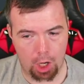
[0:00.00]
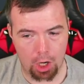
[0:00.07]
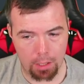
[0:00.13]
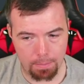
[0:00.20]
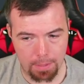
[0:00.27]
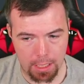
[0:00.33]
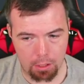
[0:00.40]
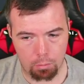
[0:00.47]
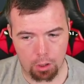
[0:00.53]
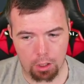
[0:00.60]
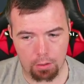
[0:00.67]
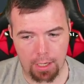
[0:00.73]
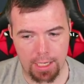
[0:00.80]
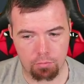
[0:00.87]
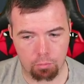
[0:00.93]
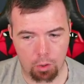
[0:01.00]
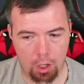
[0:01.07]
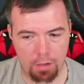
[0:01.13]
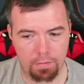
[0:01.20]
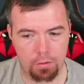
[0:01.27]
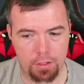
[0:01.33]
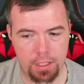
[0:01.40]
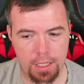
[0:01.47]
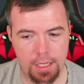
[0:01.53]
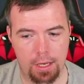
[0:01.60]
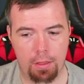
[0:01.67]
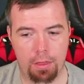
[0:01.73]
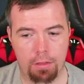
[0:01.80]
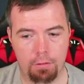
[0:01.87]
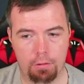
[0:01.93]
High medium work rates. Right footed,
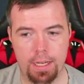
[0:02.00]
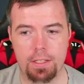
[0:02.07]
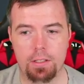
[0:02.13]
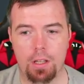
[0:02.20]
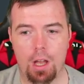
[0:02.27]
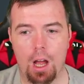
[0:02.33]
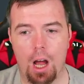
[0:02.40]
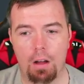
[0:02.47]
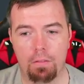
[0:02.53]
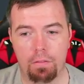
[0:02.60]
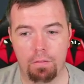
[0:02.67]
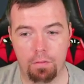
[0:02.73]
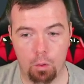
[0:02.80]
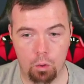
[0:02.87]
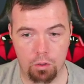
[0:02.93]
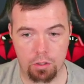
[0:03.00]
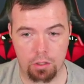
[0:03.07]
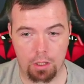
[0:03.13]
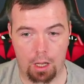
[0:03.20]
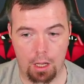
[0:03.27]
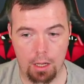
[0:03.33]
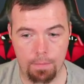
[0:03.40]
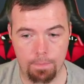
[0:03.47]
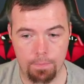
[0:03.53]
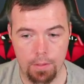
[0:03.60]
3-star, 4-star.